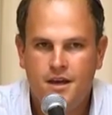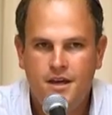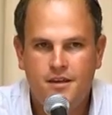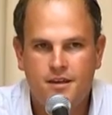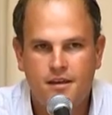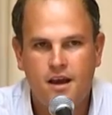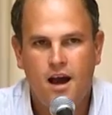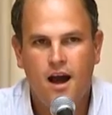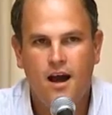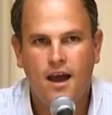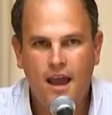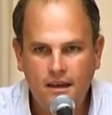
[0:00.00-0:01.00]
He says,
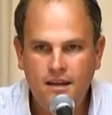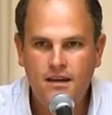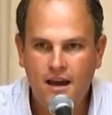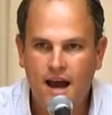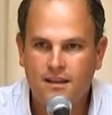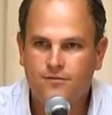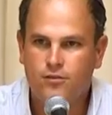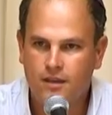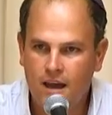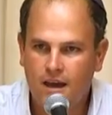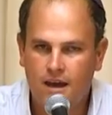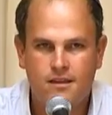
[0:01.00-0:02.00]
Hareini na et
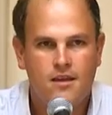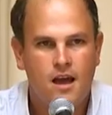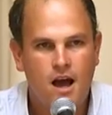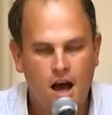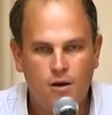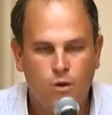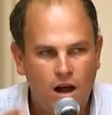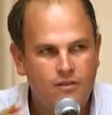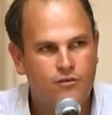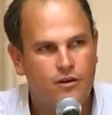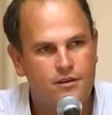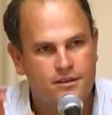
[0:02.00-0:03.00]
kvodecha is, I
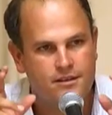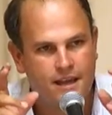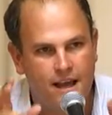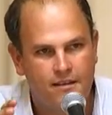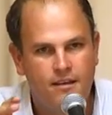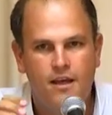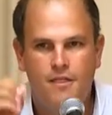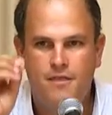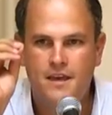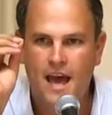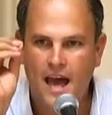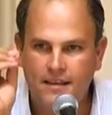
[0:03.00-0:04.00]
want to understand
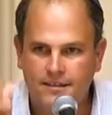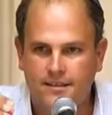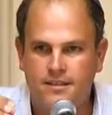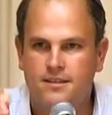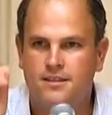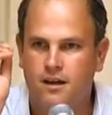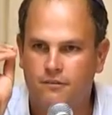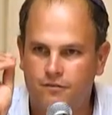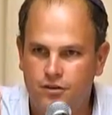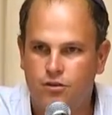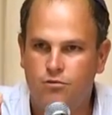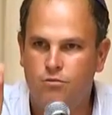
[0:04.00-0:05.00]
the essence
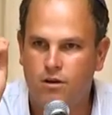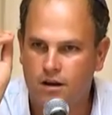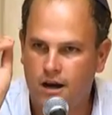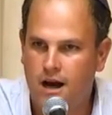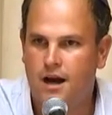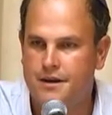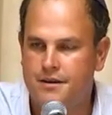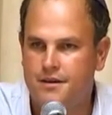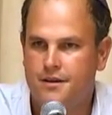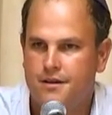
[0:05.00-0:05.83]
of you, God.